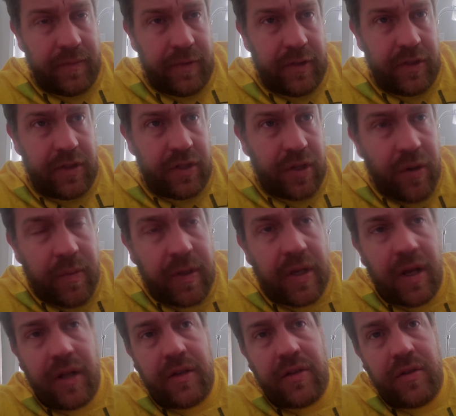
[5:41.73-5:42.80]
so
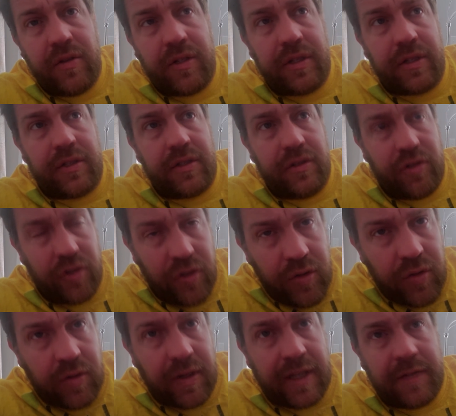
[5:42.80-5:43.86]
beyond useless
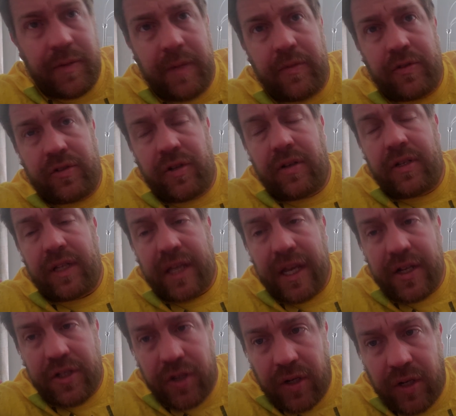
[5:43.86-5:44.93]
soon as people start to
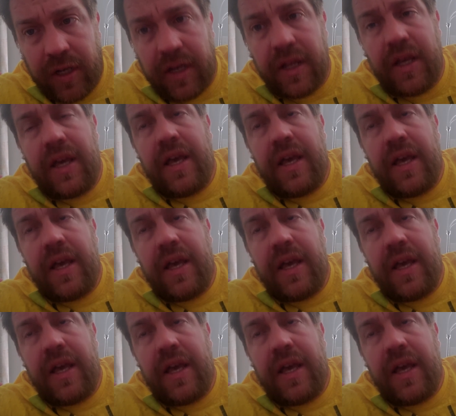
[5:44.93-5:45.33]
catch on